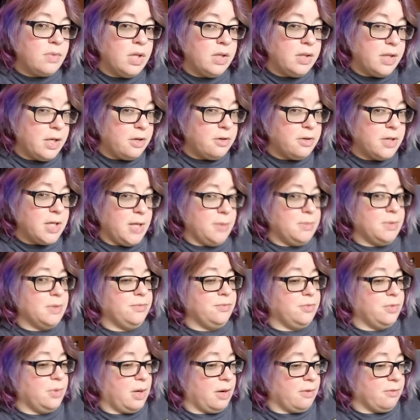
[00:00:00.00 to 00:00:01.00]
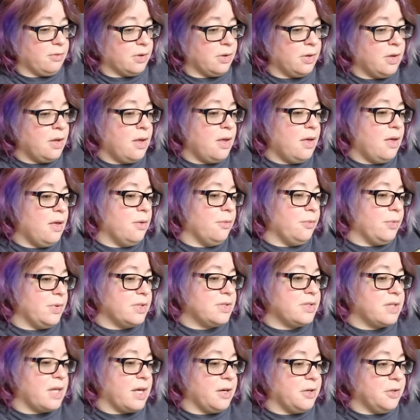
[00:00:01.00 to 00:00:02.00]
They don't keep them forever. We
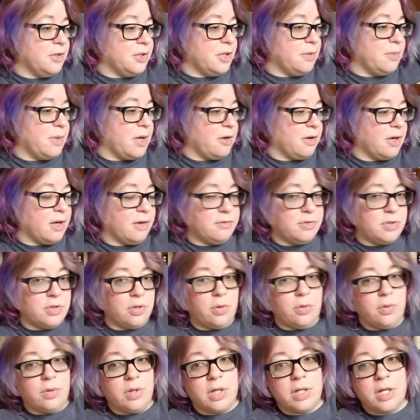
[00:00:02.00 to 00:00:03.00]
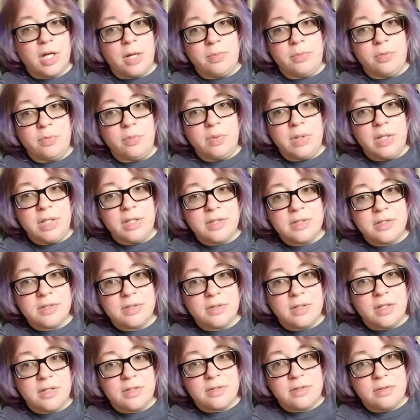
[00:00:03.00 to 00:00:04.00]
cycle them out after a couple weeks
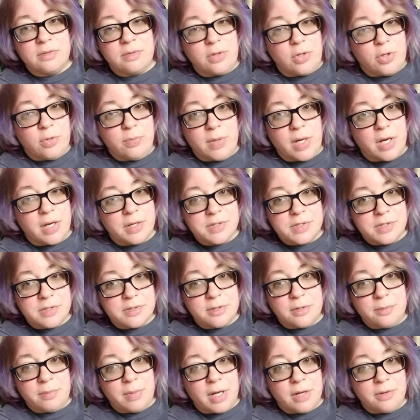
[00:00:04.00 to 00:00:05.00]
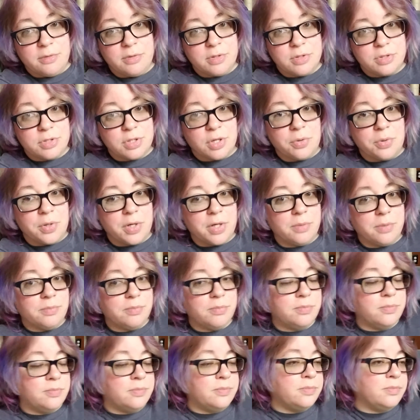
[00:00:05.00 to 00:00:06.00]
because new boxes are bound to show up.
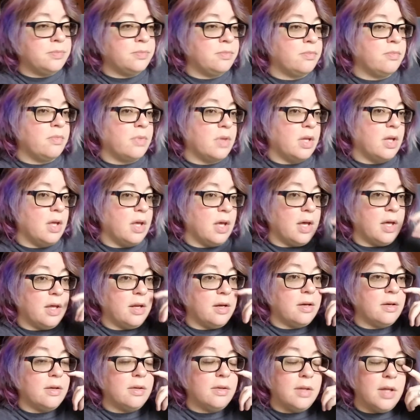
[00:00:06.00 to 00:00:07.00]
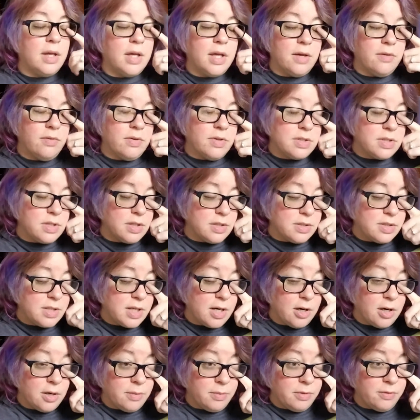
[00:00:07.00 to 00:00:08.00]
And they give us this
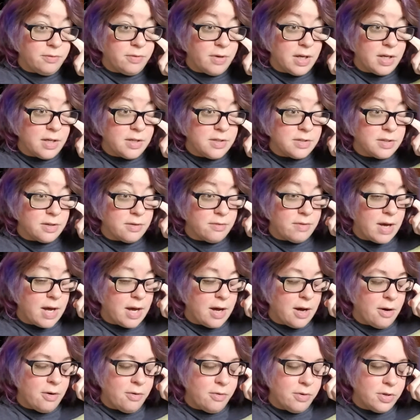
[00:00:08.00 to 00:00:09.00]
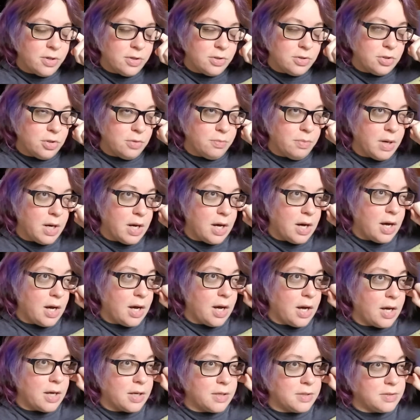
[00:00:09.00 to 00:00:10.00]
terrible face of how could you
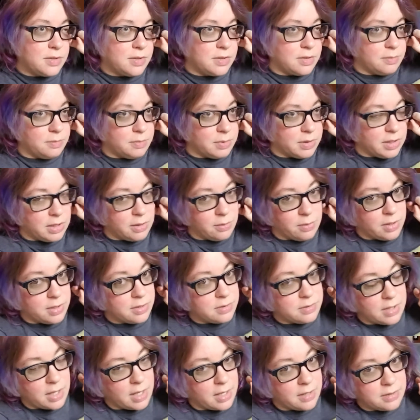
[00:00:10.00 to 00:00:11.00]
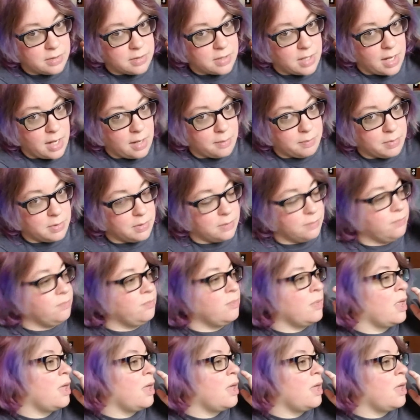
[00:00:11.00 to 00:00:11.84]
possibly want that to happen?